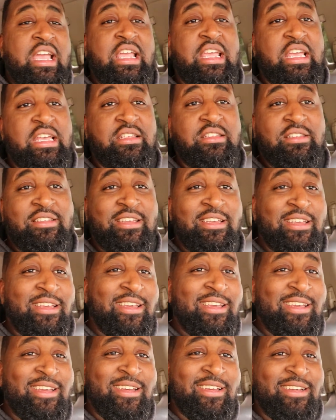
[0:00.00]
I guess,
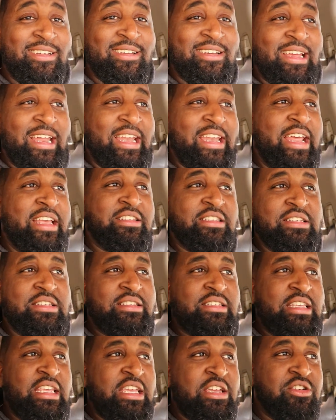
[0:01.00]
that's a
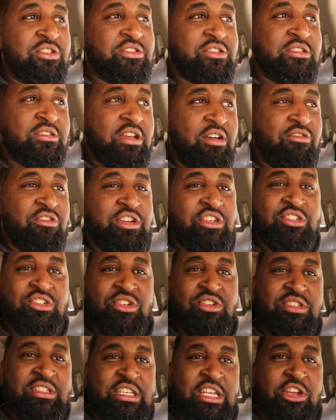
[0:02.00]
Sears,
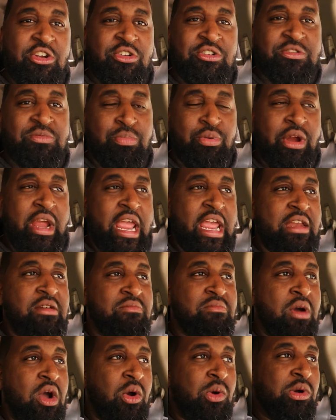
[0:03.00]
original Sears
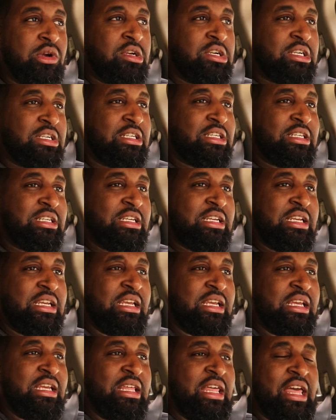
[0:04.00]
brand mower.
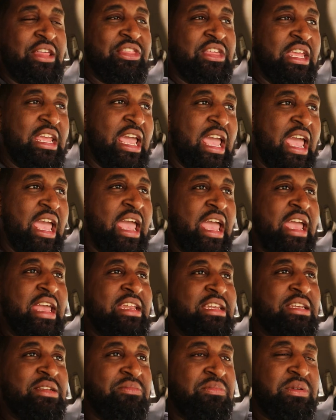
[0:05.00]
That thing
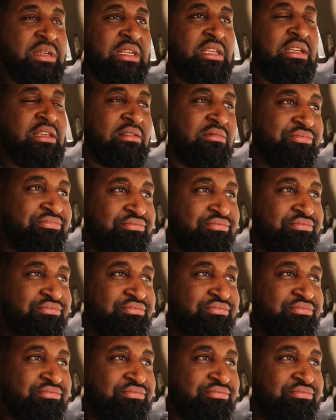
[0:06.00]
had to be